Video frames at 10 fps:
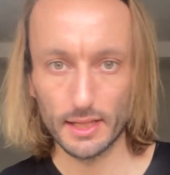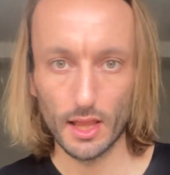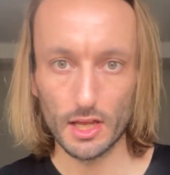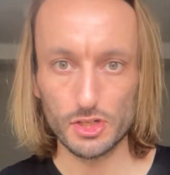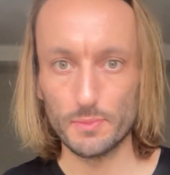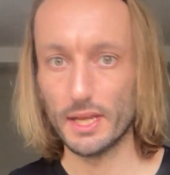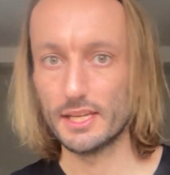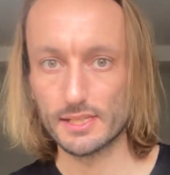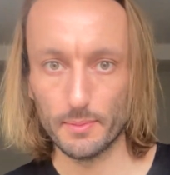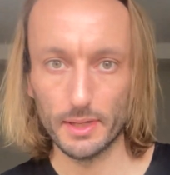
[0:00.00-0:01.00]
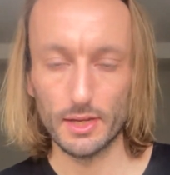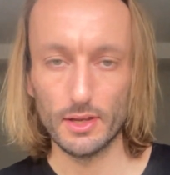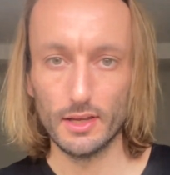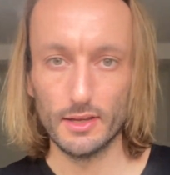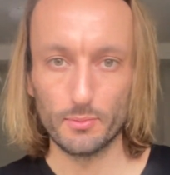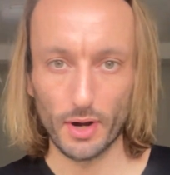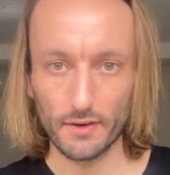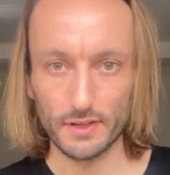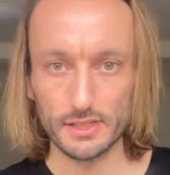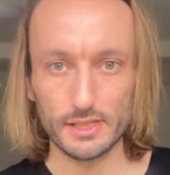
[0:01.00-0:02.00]
lunch, making somebody
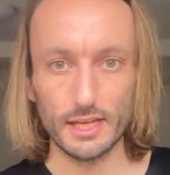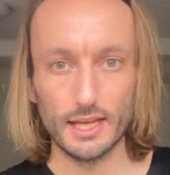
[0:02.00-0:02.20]
breakfast,